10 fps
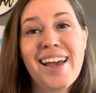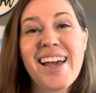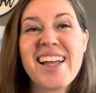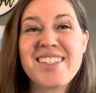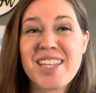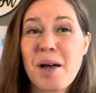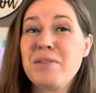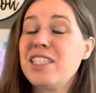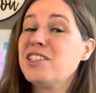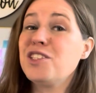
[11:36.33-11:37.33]
It's
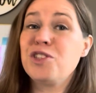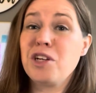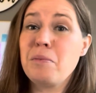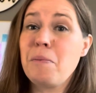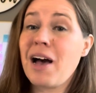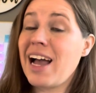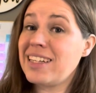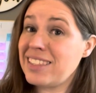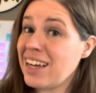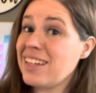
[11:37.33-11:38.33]
tempting to dream up
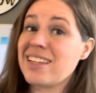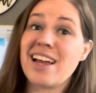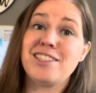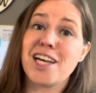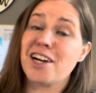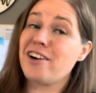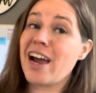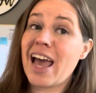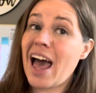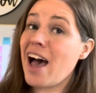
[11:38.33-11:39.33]
ideas and
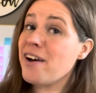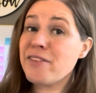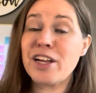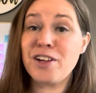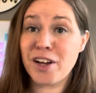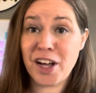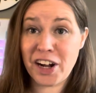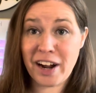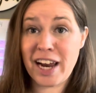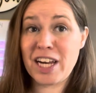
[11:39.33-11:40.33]
decorate every nook and
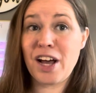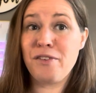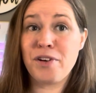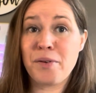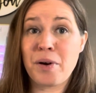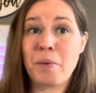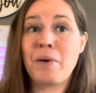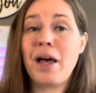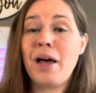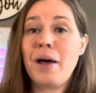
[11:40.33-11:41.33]
cranny of your room,
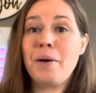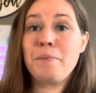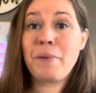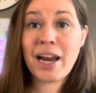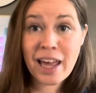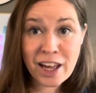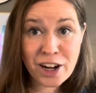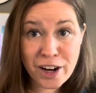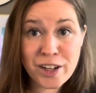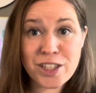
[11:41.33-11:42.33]
but I
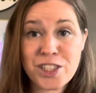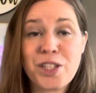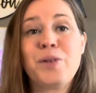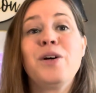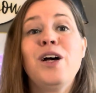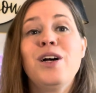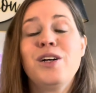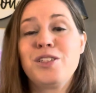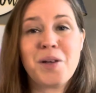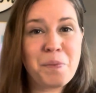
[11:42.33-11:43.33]
encourage you
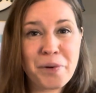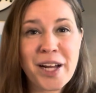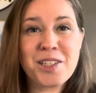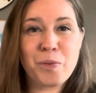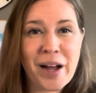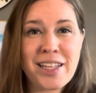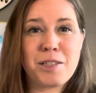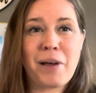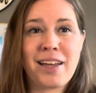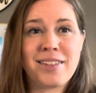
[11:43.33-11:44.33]
to embrace white
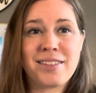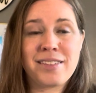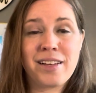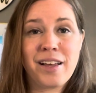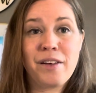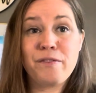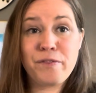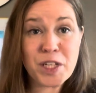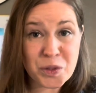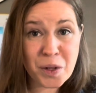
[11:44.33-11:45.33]
space.
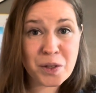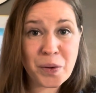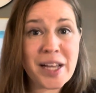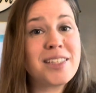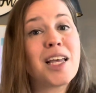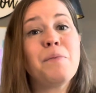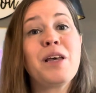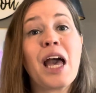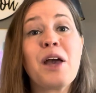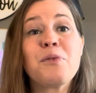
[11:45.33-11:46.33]
Visual noise can
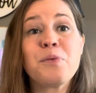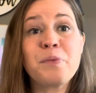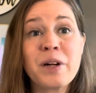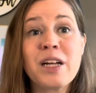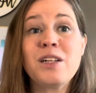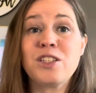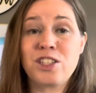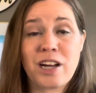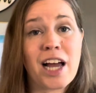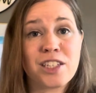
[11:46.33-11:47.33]
be a real
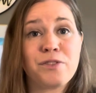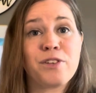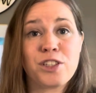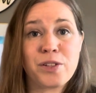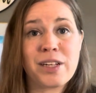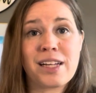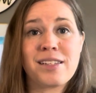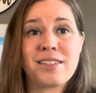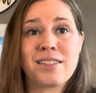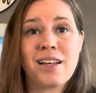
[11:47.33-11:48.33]
distraction for
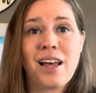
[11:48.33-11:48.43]
students.